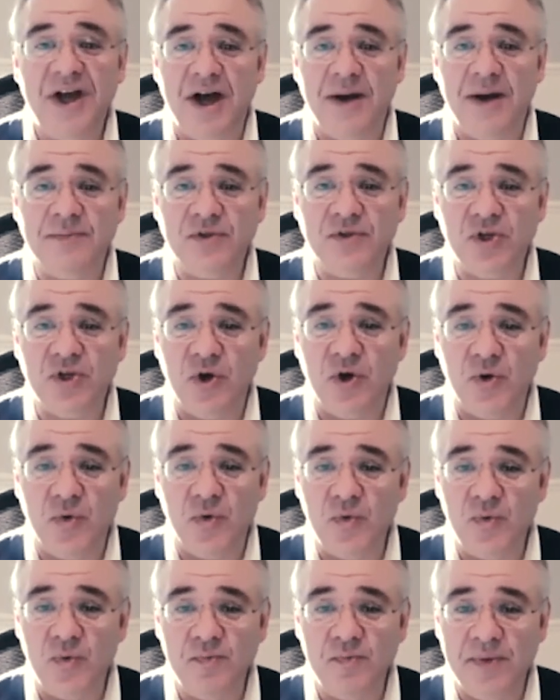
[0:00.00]

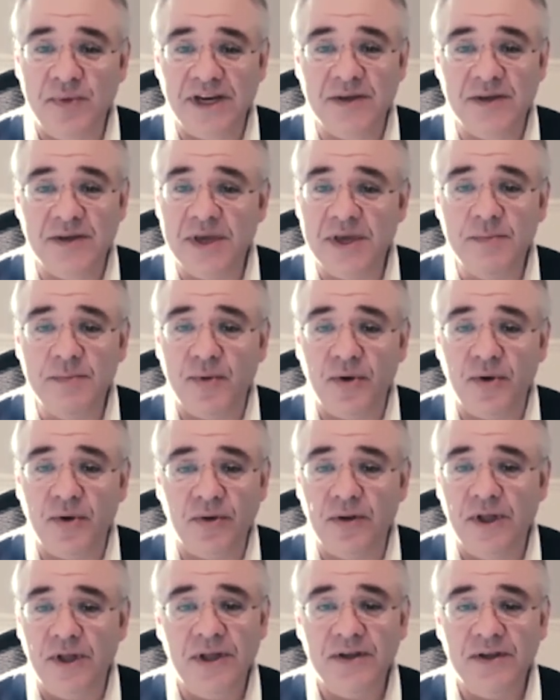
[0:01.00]
So many
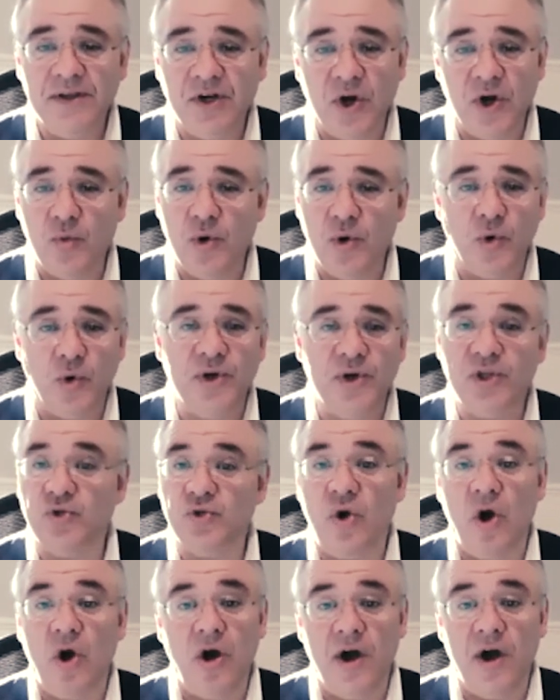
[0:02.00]
people, you know, were
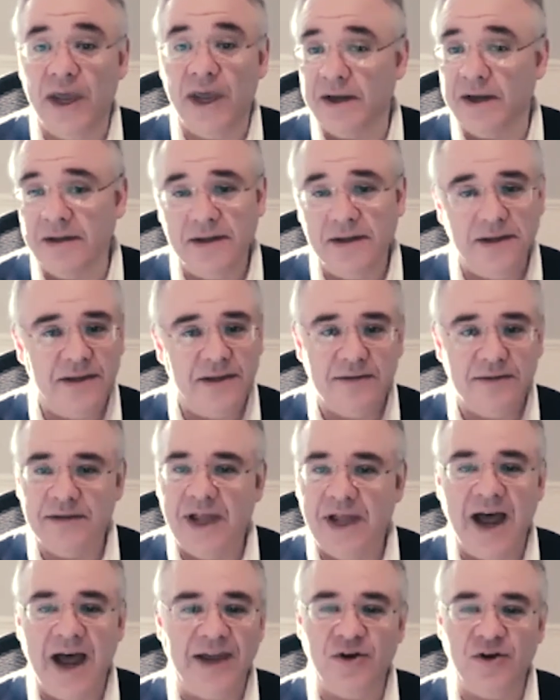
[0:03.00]
withdrawing
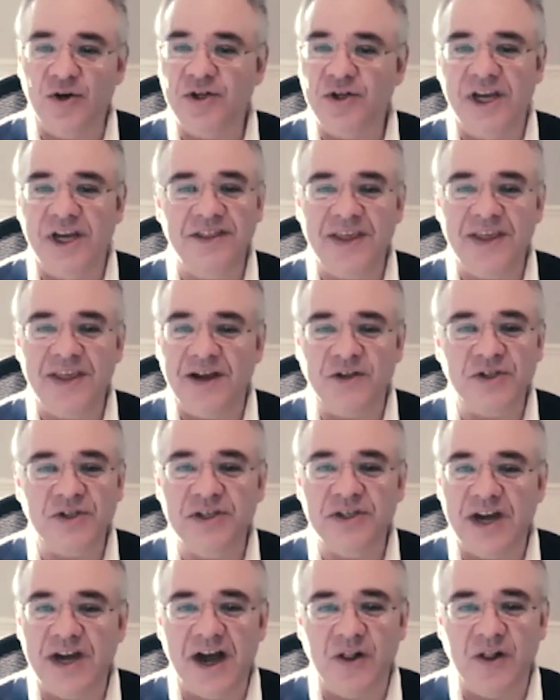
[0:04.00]
$9,000 or
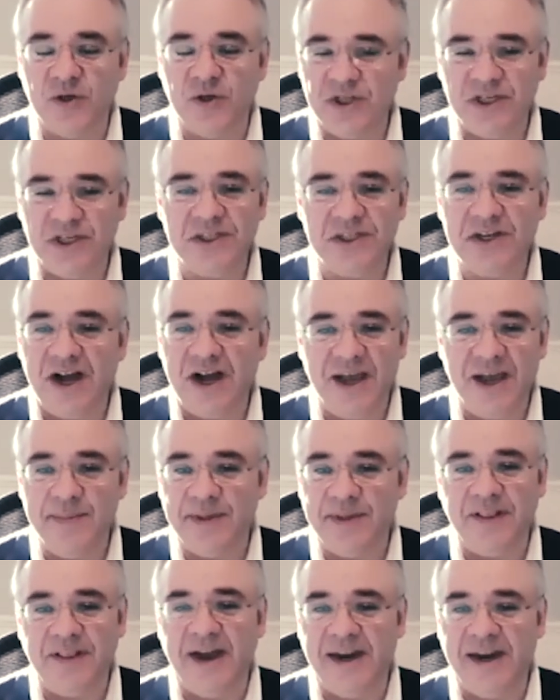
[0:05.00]
$10,000 at a time
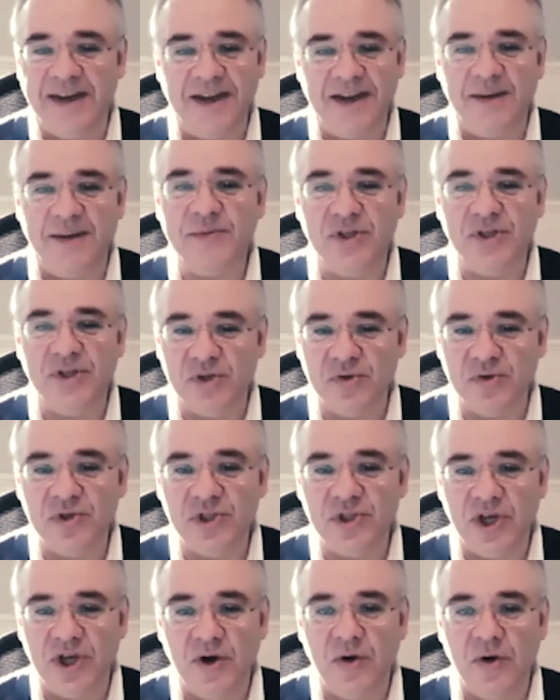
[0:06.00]
and lining up to do
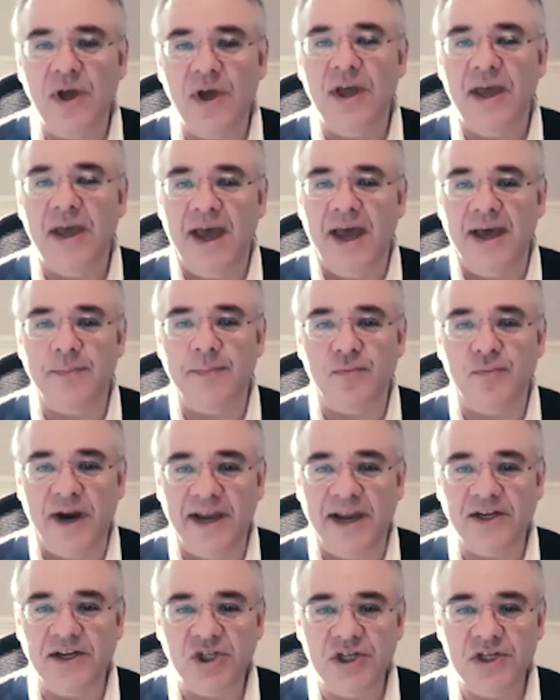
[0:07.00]
so at
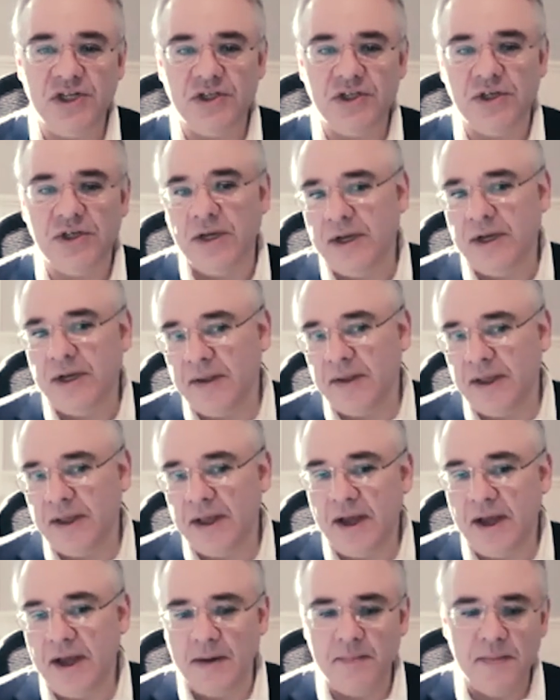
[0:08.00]
branches.
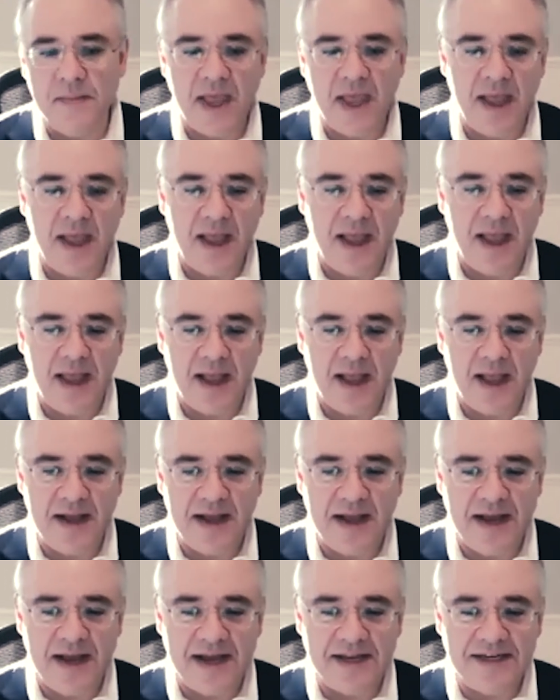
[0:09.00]

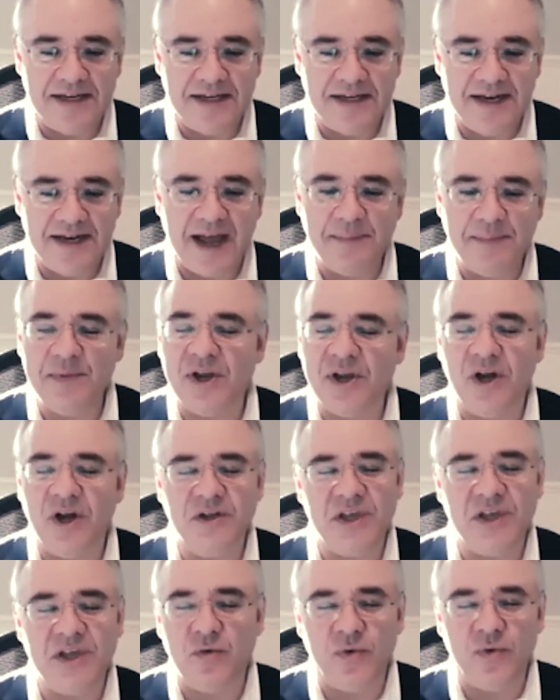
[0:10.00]
Not
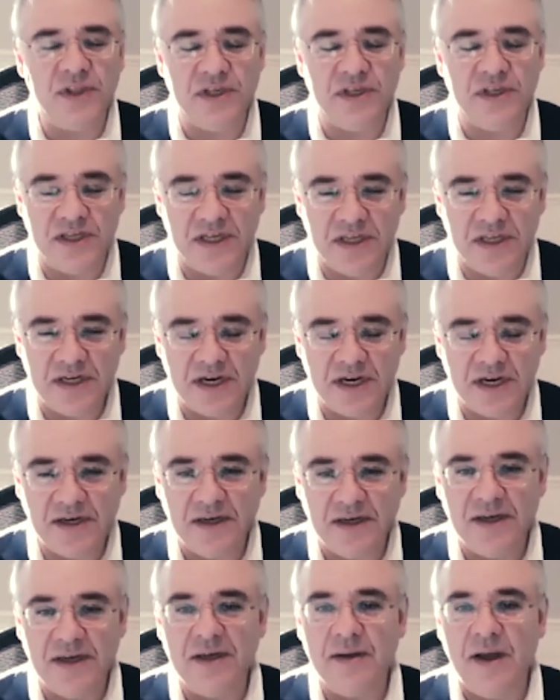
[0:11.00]
because they really needed it,
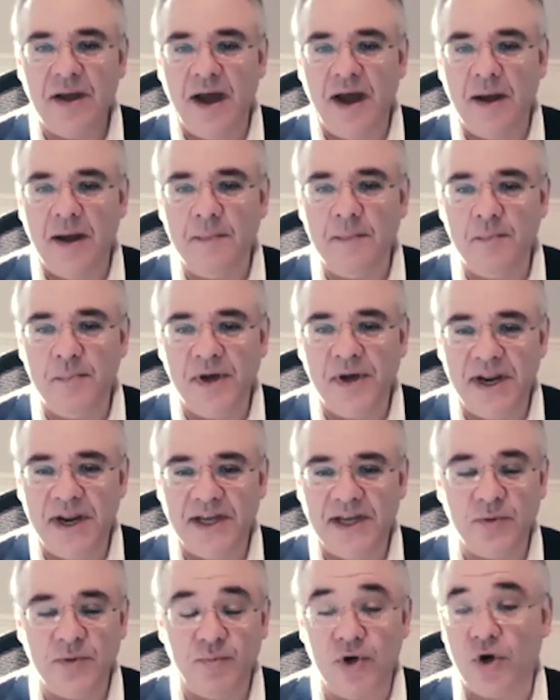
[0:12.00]
but
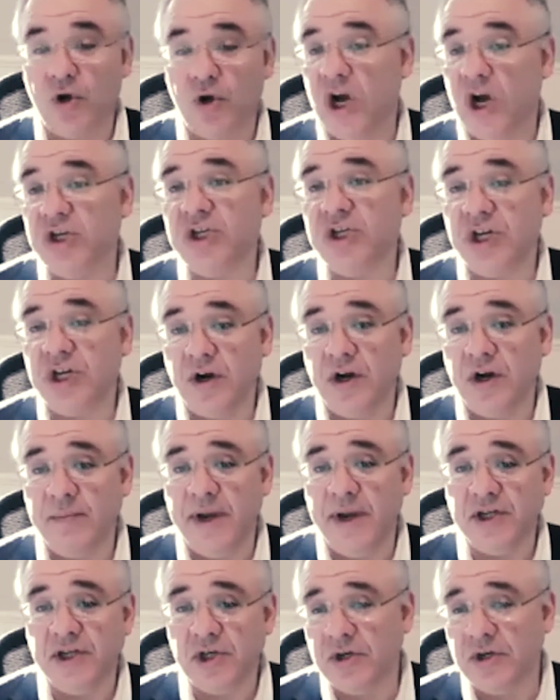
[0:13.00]
as a precautionary
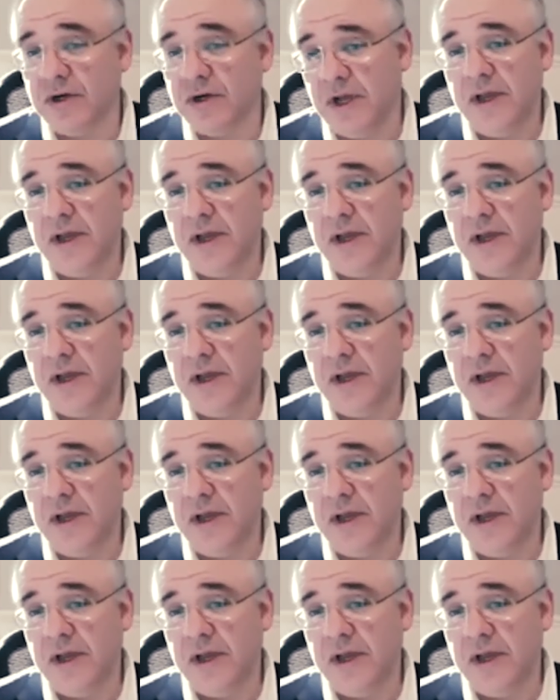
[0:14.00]
measure.